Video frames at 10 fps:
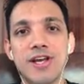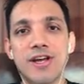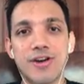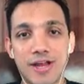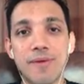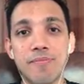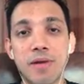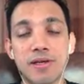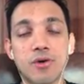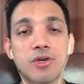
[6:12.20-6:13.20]
Okay,
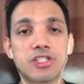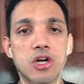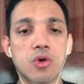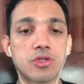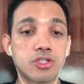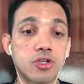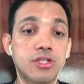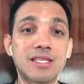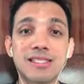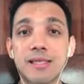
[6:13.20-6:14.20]
my own digital courses. So
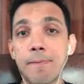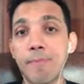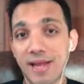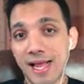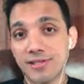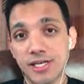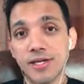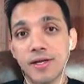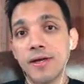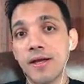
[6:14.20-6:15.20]
this is a big
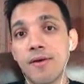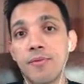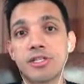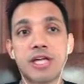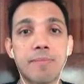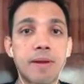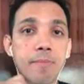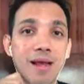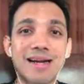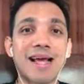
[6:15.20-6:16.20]
asset which can be
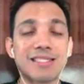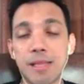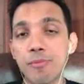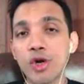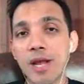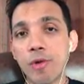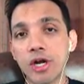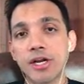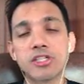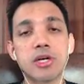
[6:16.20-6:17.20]
monetized. And the beauty about a
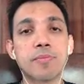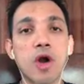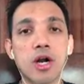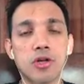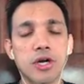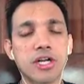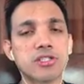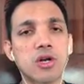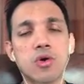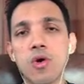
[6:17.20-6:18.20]
digital product or a
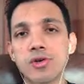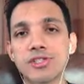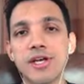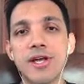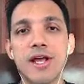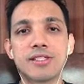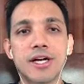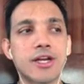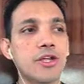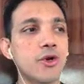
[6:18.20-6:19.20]
digital course is
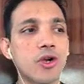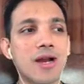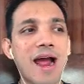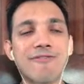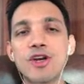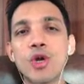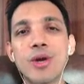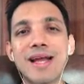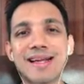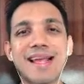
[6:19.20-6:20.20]
that you don't have to do it
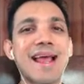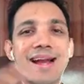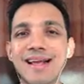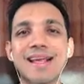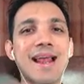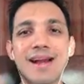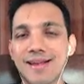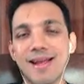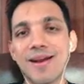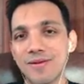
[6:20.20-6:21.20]
again and again and
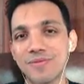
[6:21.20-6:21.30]
again.